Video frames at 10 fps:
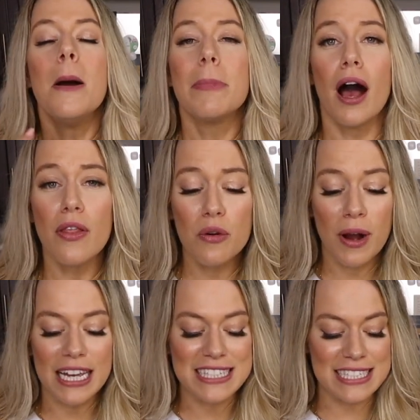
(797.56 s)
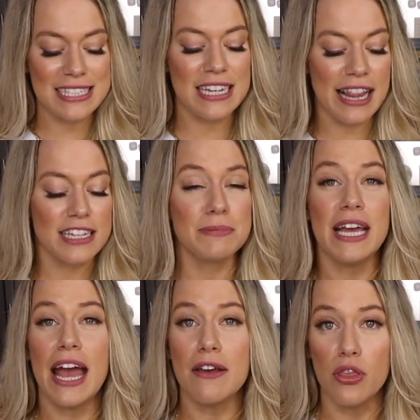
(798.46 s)
But otherwise, this is gonna last
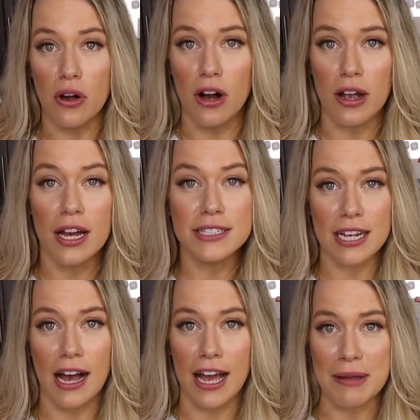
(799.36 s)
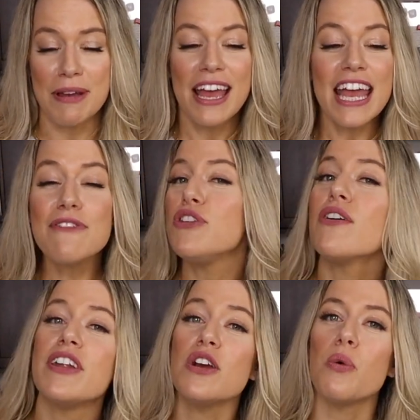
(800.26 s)
me a long time. If you
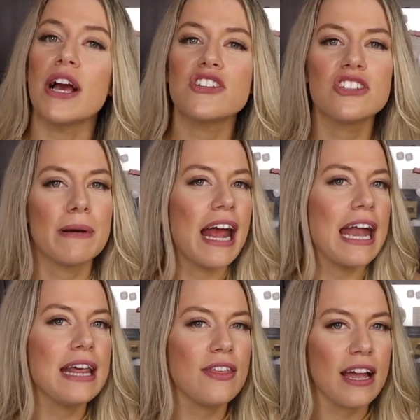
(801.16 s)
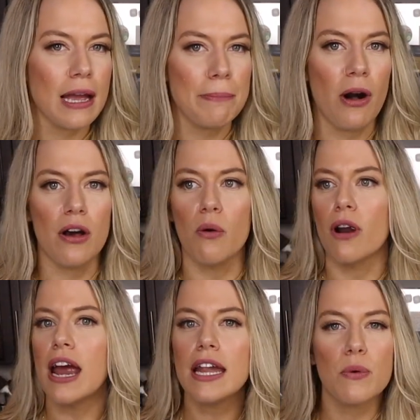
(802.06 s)
have any questions about anything I bought
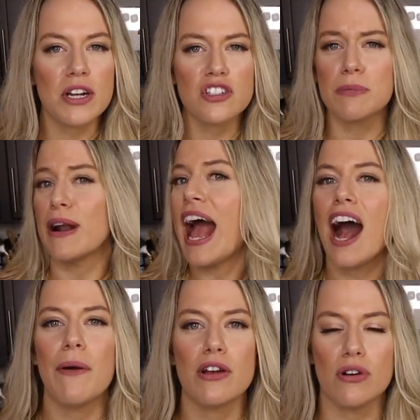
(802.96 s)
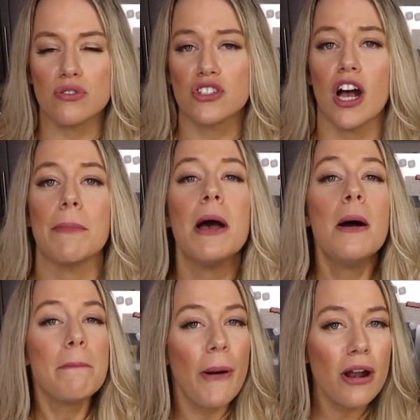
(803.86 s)
or any questions about how I grocery shop,
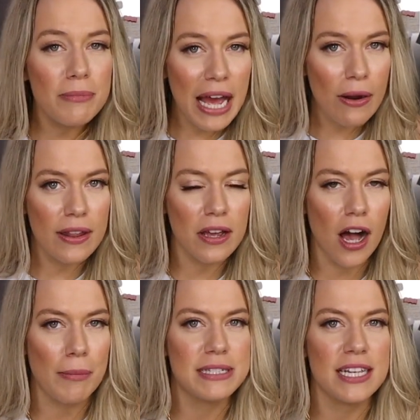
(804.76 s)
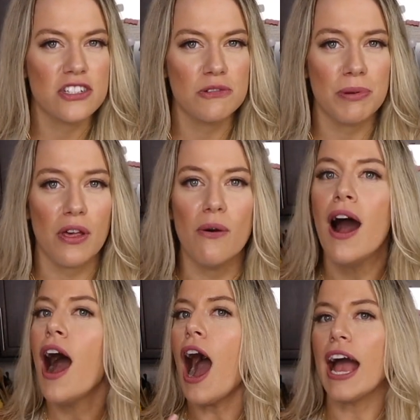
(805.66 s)
put them down in the comment section below.
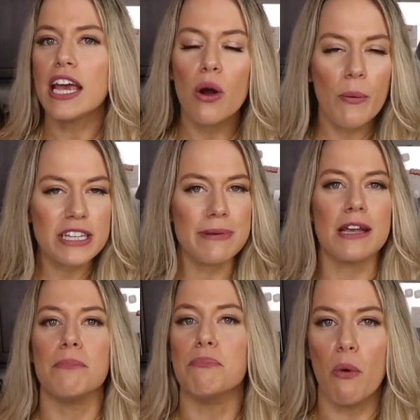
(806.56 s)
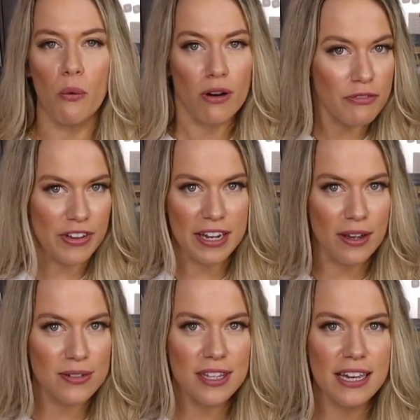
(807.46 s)
I can always make more
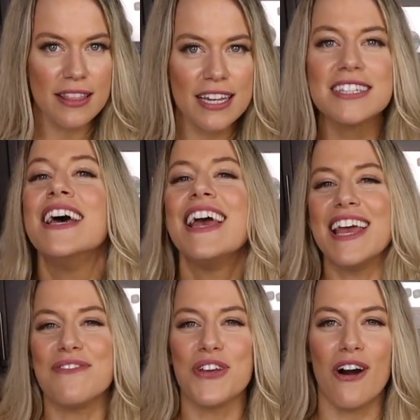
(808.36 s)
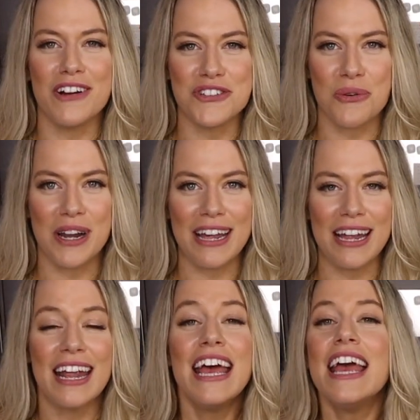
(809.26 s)
videos like this if y'all enjoyed it.